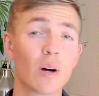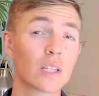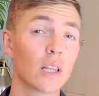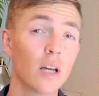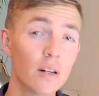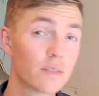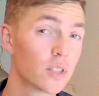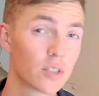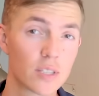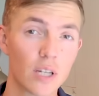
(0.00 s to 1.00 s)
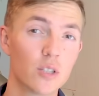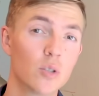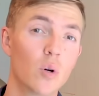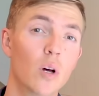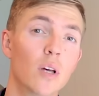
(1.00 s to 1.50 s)
I'd love to just tell
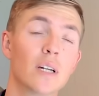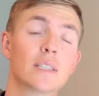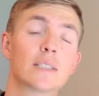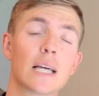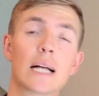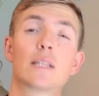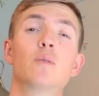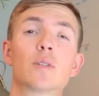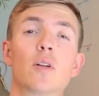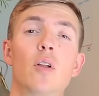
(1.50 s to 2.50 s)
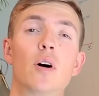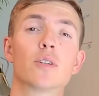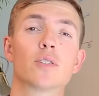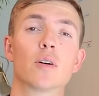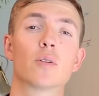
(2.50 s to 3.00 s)
you exactly what the
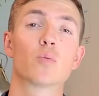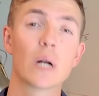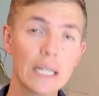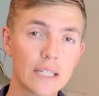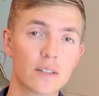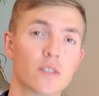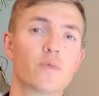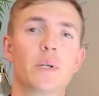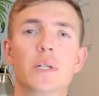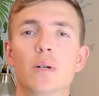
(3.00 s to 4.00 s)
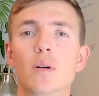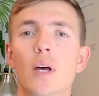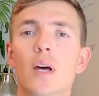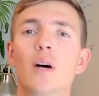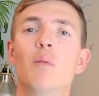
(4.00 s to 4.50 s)
laws are right here in this video,
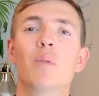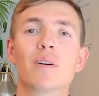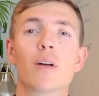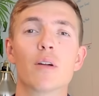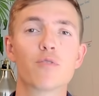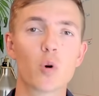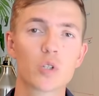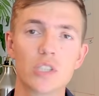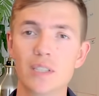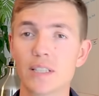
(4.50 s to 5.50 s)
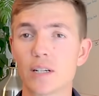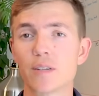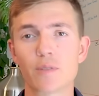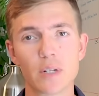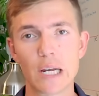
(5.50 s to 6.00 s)
but unfortunately they're
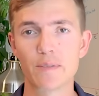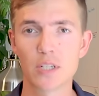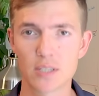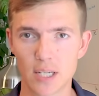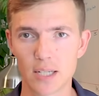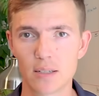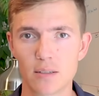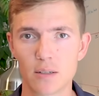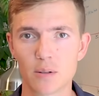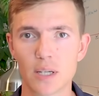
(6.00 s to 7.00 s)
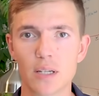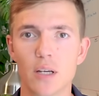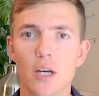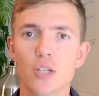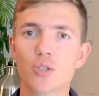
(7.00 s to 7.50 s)
different in every state, okay?
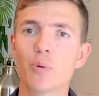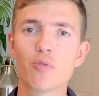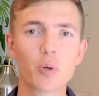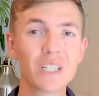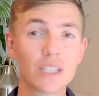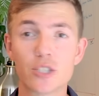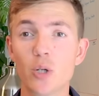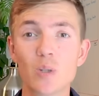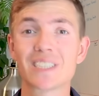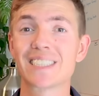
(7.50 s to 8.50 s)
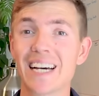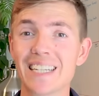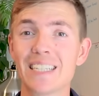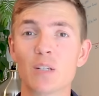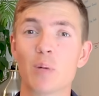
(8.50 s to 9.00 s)
So before you get too
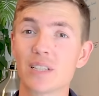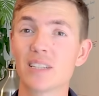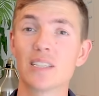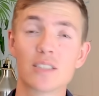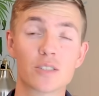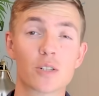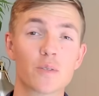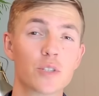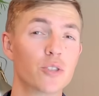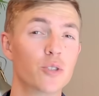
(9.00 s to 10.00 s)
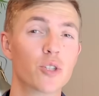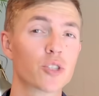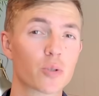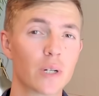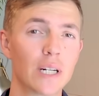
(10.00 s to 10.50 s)
excited about the list of services you
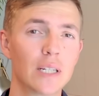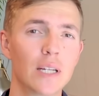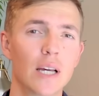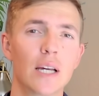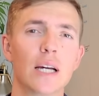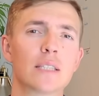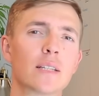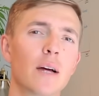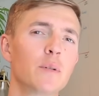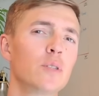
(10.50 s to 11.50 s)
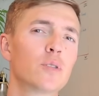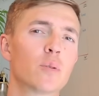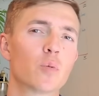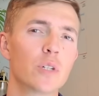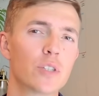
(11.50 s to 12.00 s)
just created, it's time to do
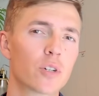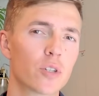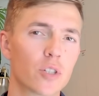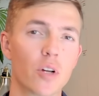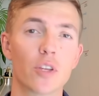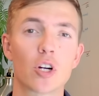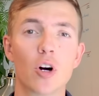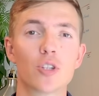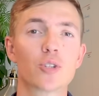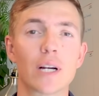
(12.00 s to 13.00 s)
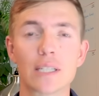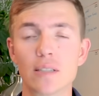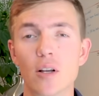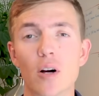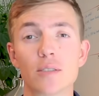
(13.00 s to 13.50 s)
some research on the contracting
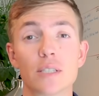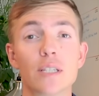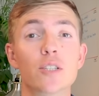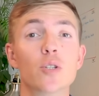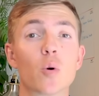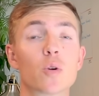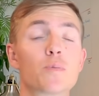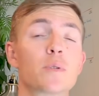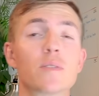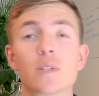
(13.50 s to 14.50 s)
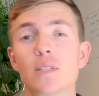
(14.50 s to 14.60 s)
laws in your specific